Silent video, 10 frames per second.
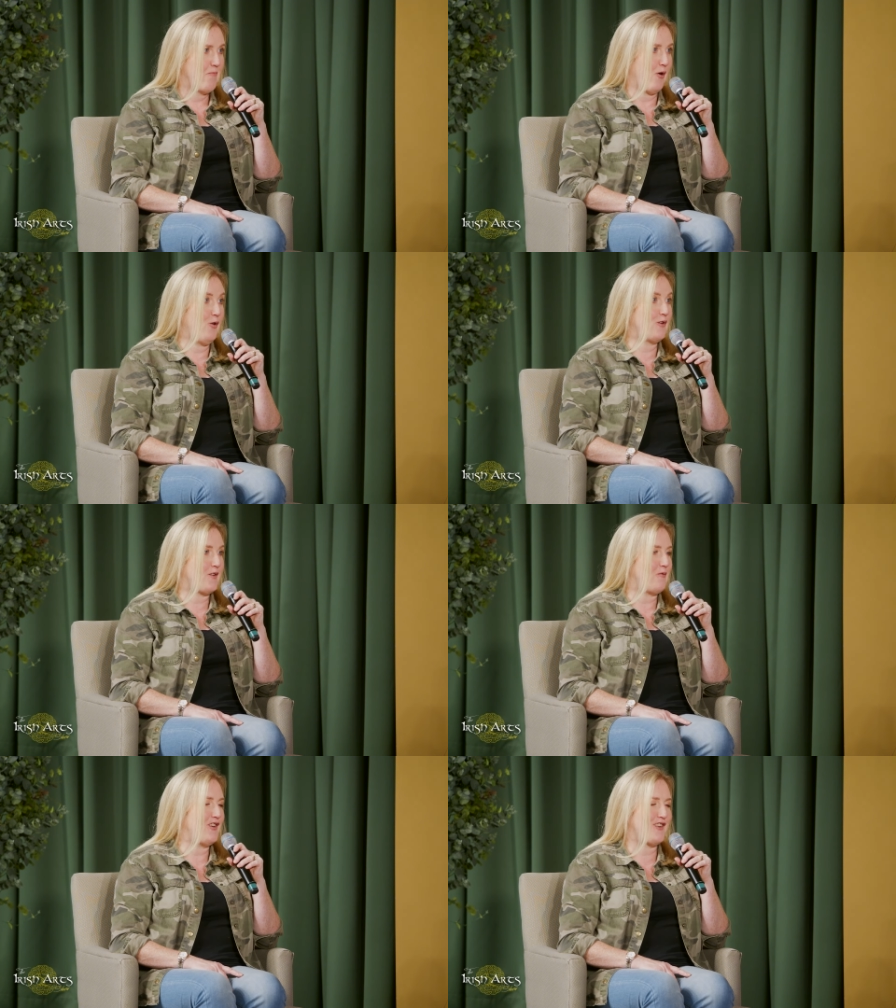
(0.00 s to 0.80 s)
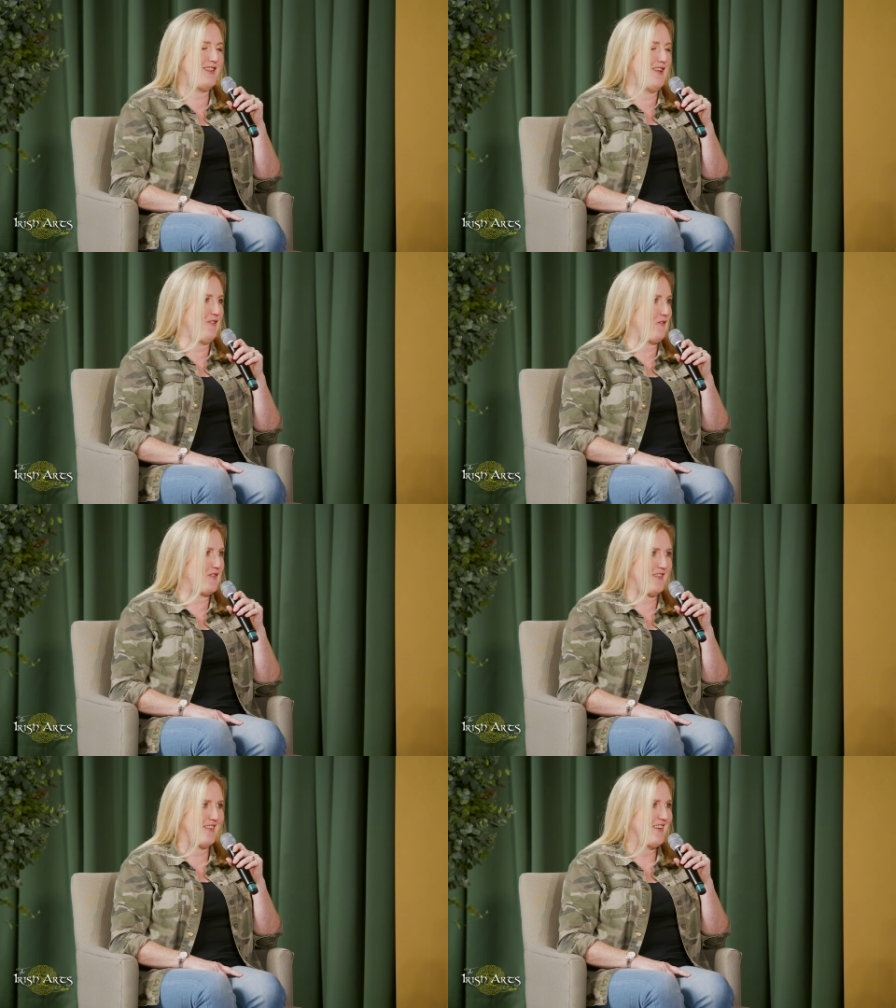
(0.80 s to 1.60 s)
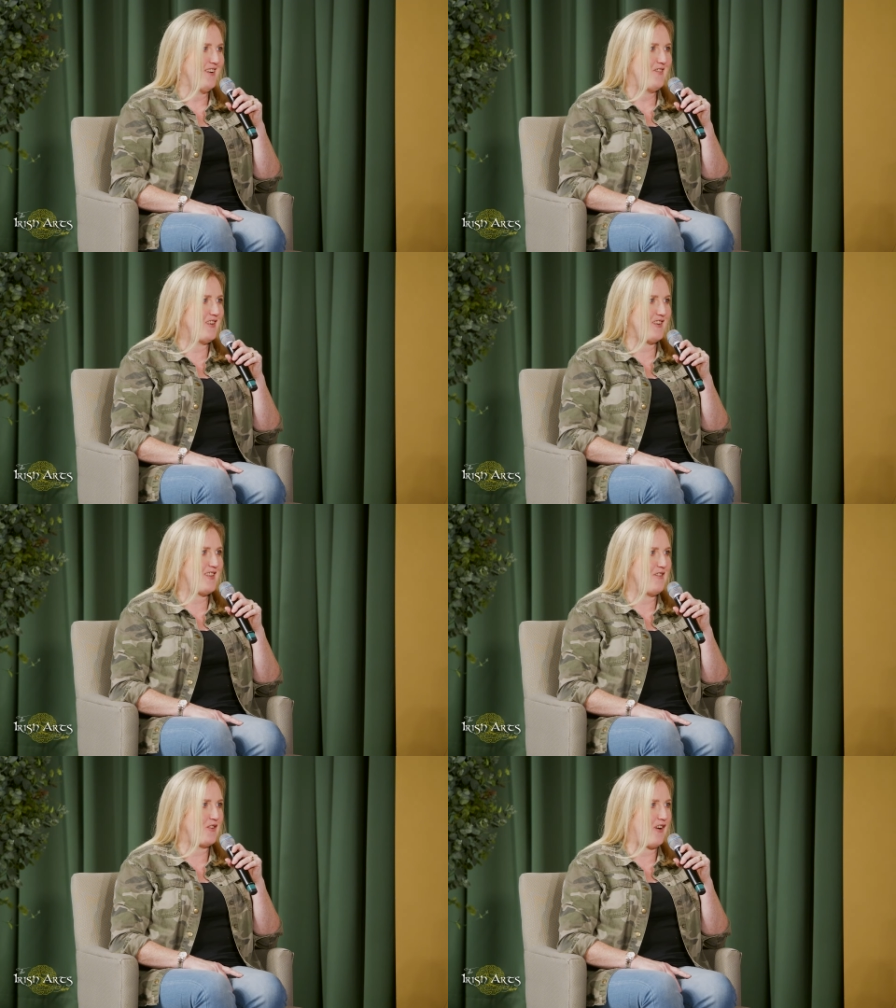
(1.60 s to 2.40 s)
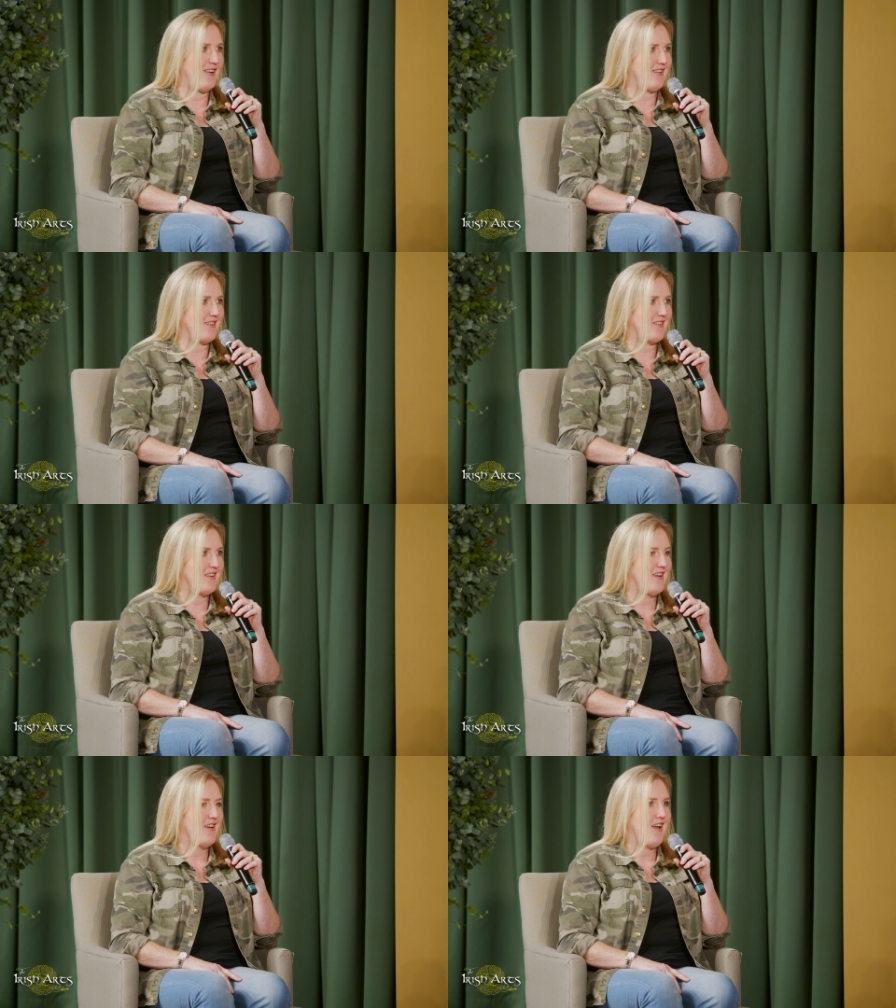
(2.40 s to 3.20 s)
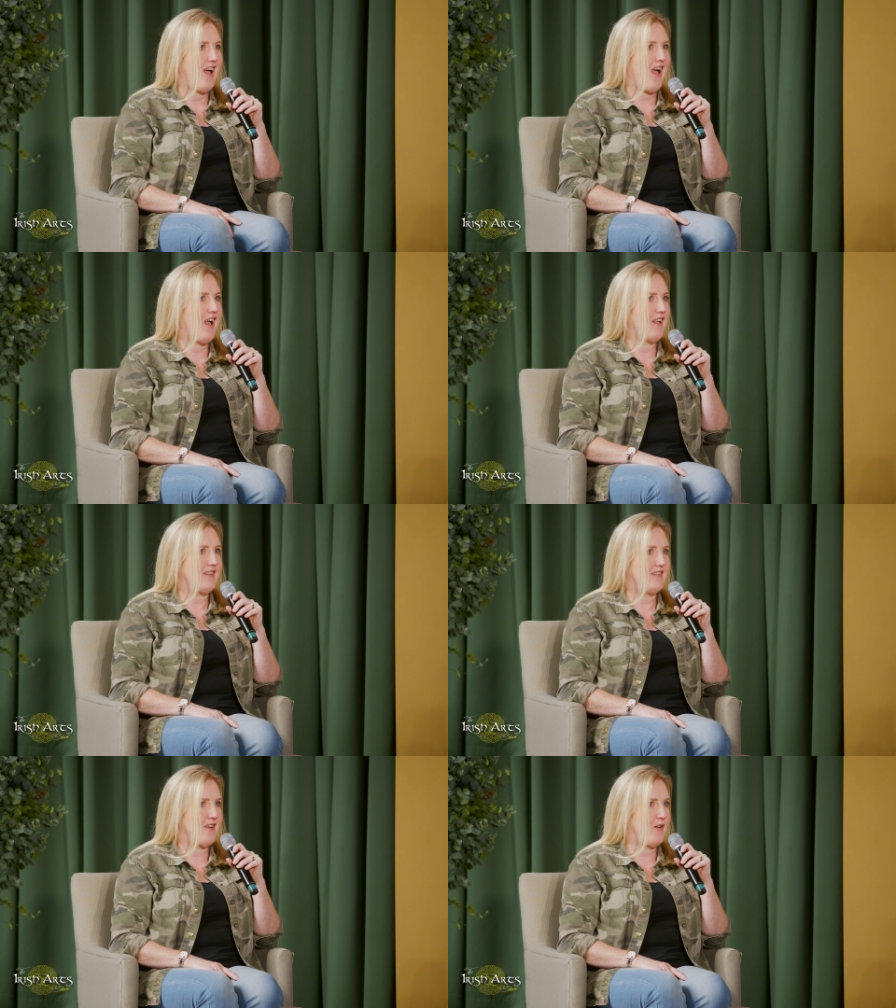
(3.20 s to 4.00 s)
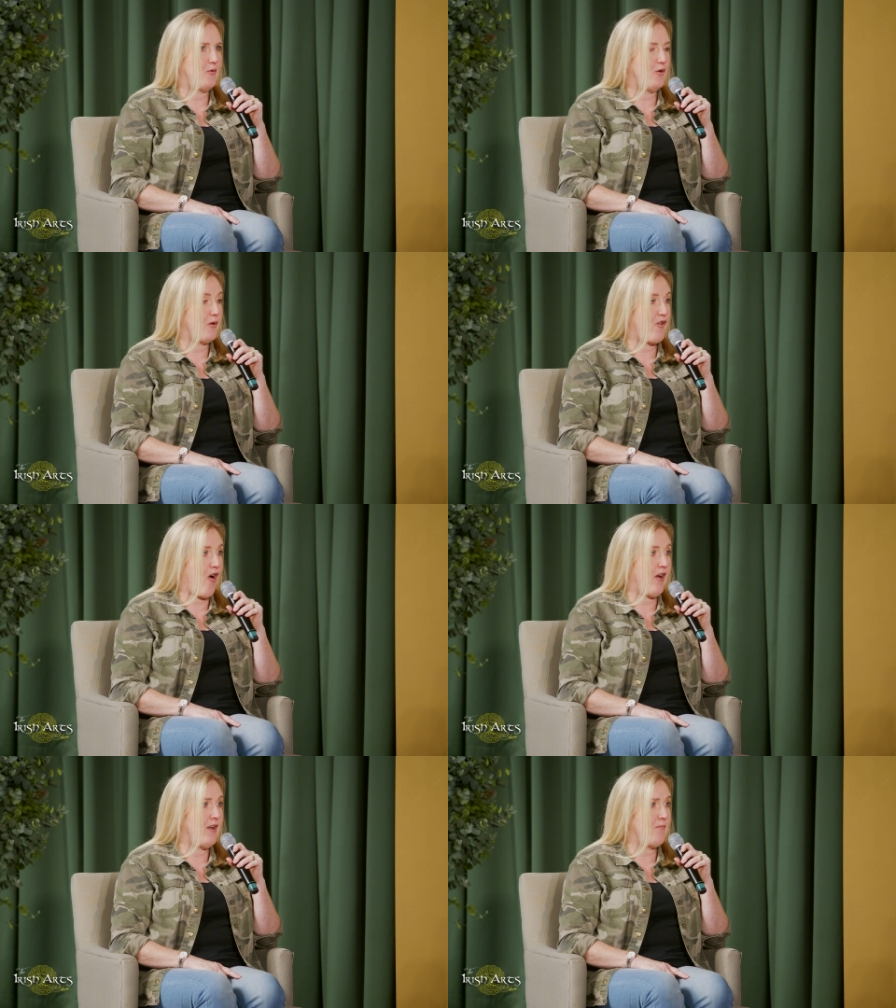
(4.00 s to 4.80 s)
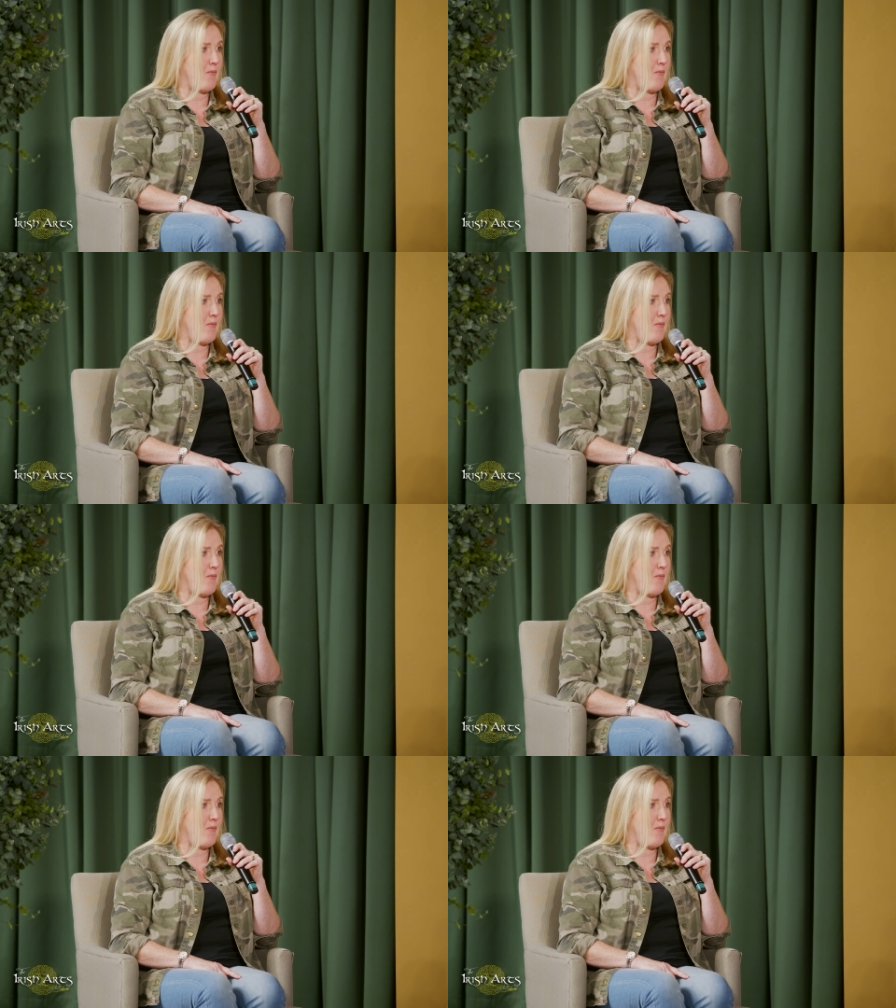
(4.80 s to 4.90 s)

but also we just loved Ireland, and we'd all be crying.